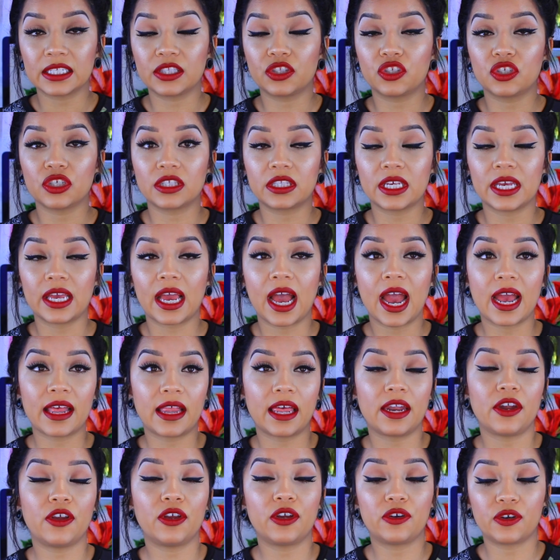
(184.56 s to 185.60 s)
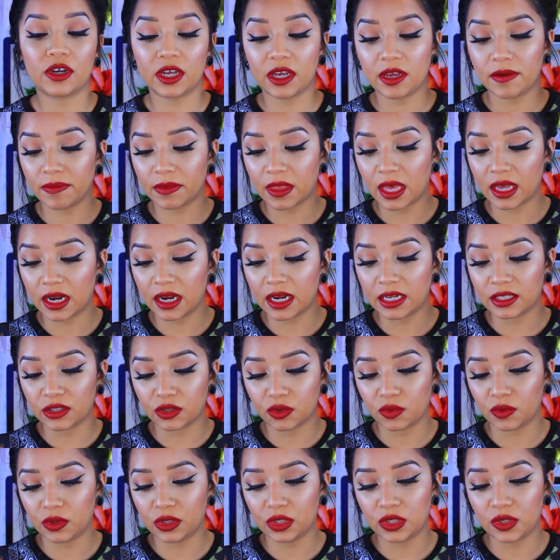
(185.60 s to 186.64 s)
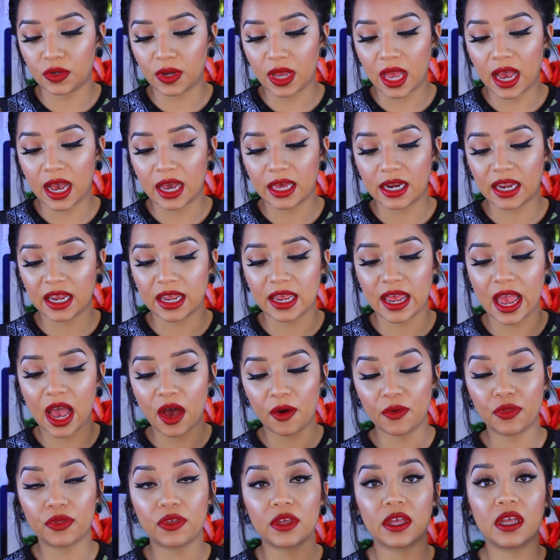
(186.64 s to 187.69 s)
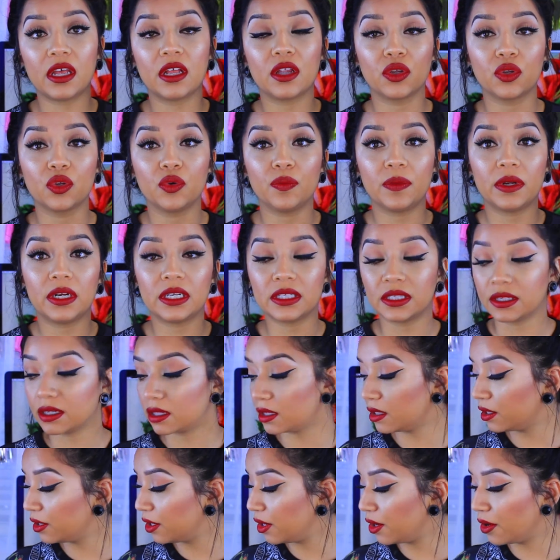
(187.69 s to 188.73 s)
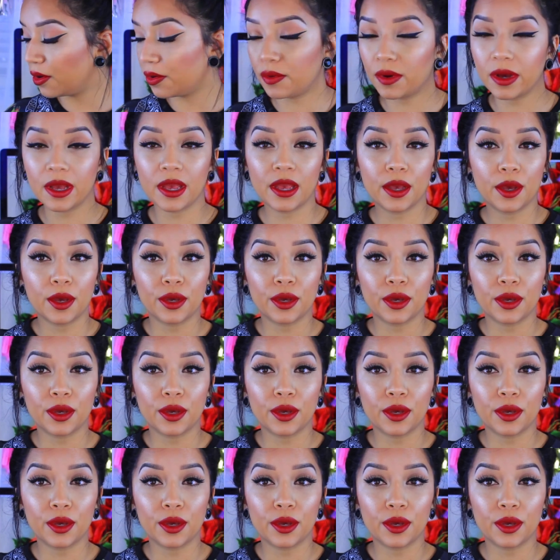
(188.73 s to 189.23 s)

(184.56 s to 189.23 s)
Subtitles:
it's just a highlighting cream that is going to add a healthy luminous glow.